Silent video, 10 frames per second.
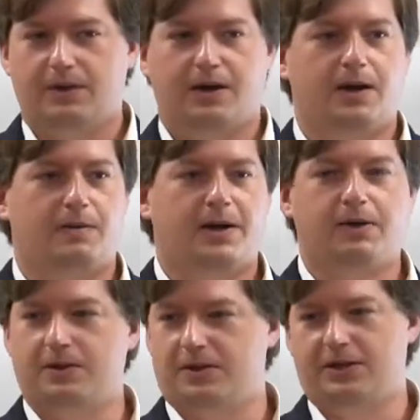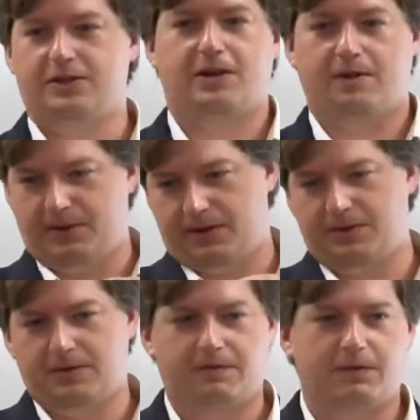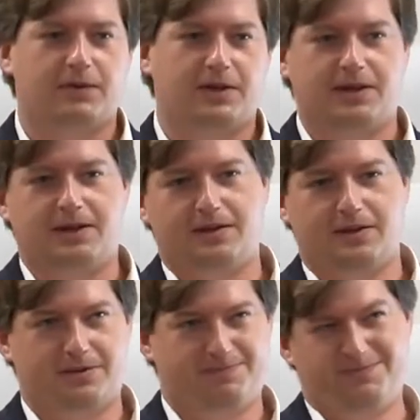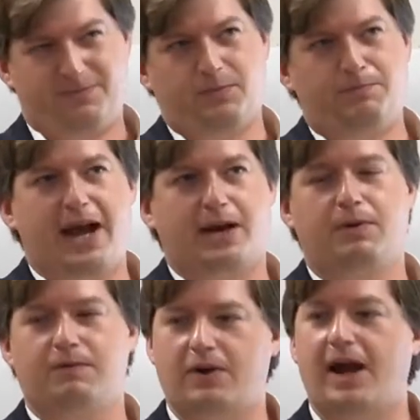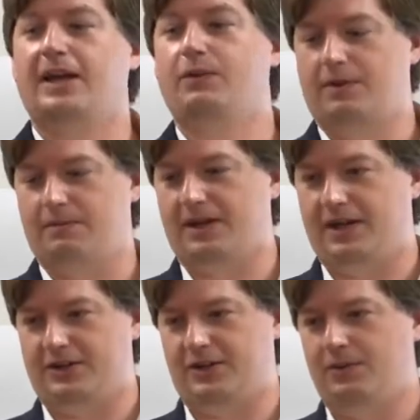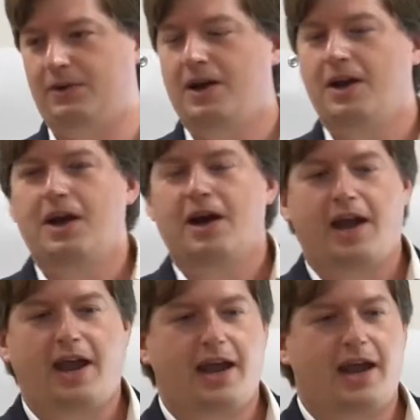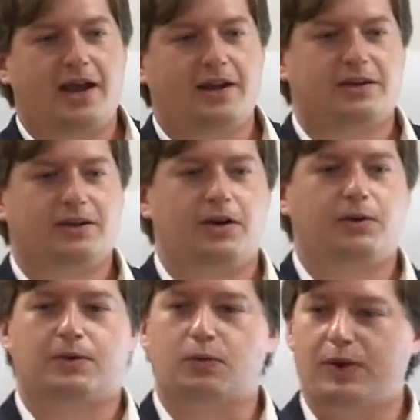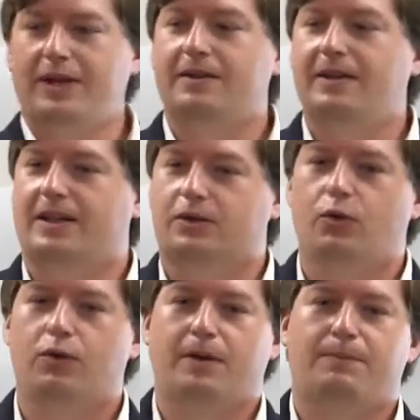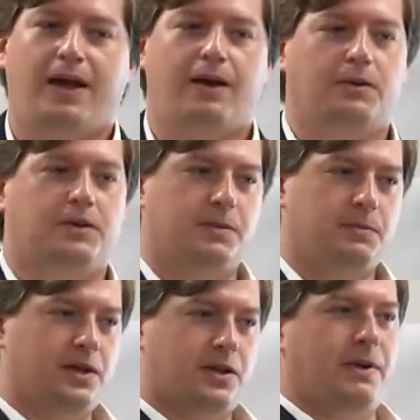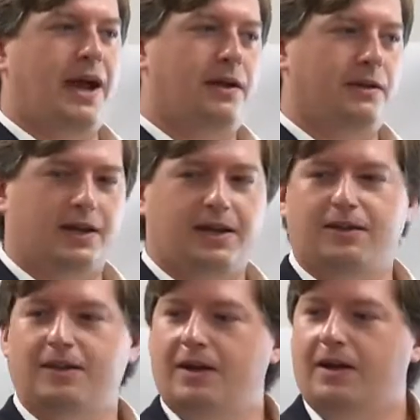I used to teach down at Farmington University back when fracking was a big issue. And the reason that the courts upheld the municipalities'